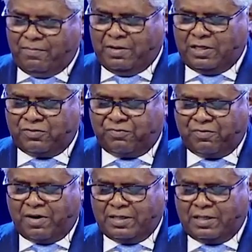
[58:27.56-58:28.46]
But his
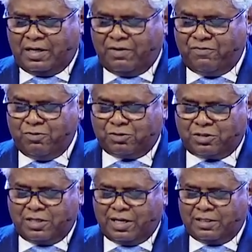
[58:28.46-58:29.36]
father
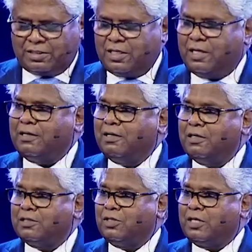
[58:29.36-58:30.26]
refused and said,
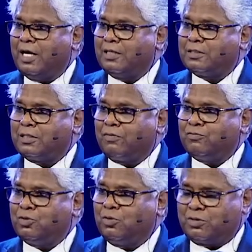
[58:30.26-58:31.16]
listen to the answer
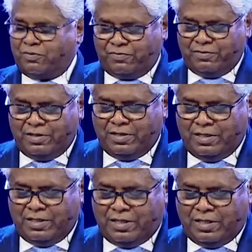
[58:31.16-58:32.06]
of Joseph.
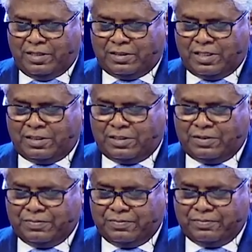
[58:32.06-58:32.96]
He
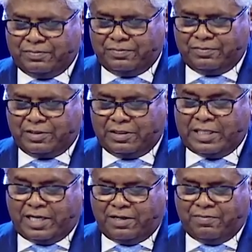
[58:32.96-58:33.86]
says,
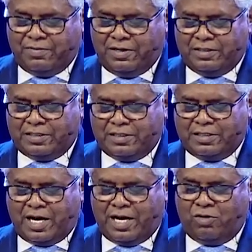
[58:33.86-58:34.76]
Jacob, he says,
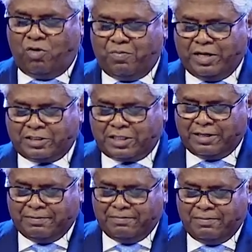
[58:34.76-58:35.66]
I know my
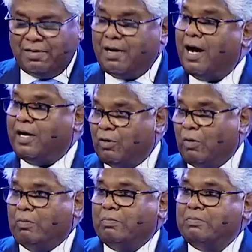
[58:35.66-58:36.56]
son, I know.